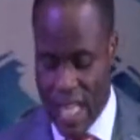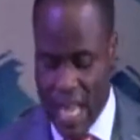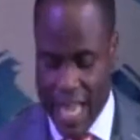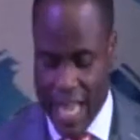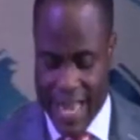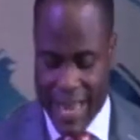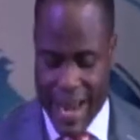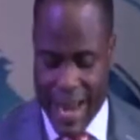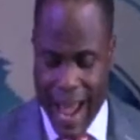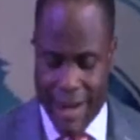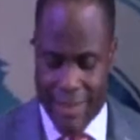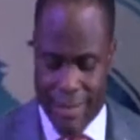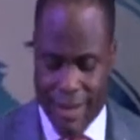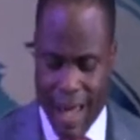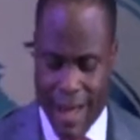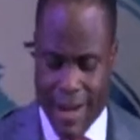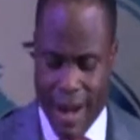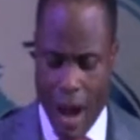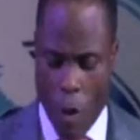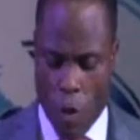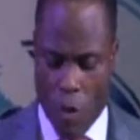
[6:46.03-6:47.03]
In that
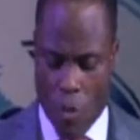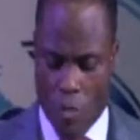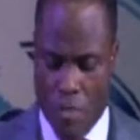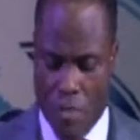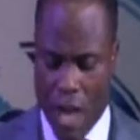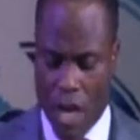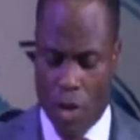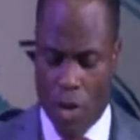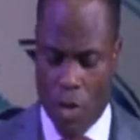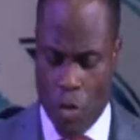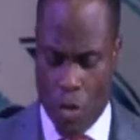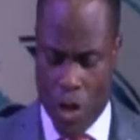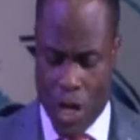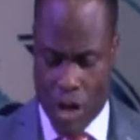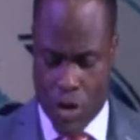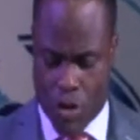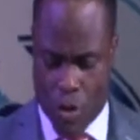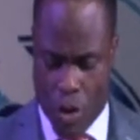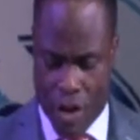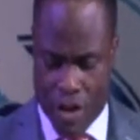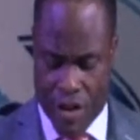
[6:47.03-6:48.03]
land, I will make you
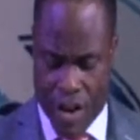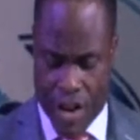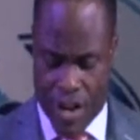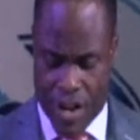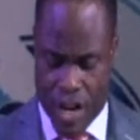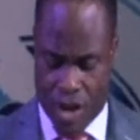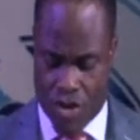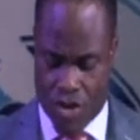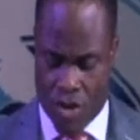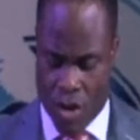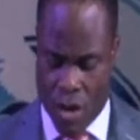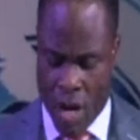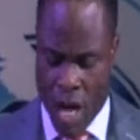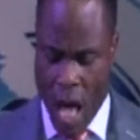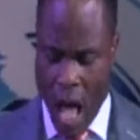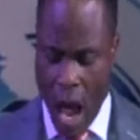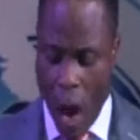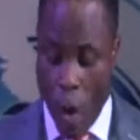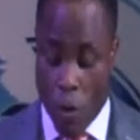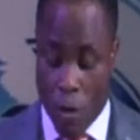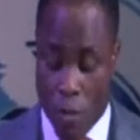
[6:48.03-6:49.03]
into a great nation.
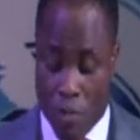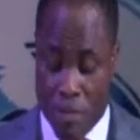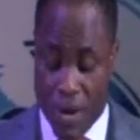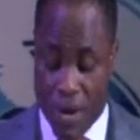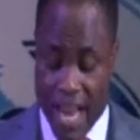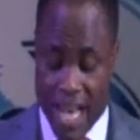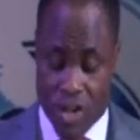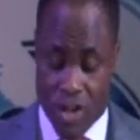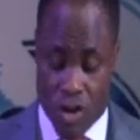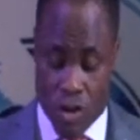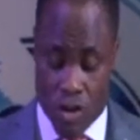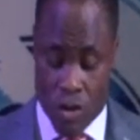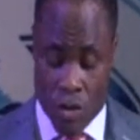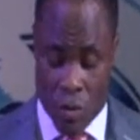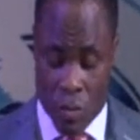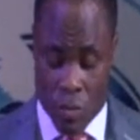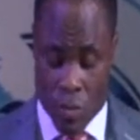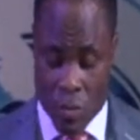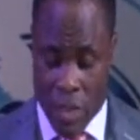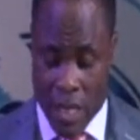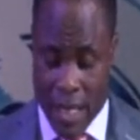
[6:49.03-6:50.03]
I will bless you.
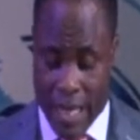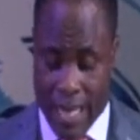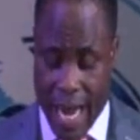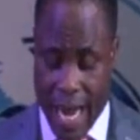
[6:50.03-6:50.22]
In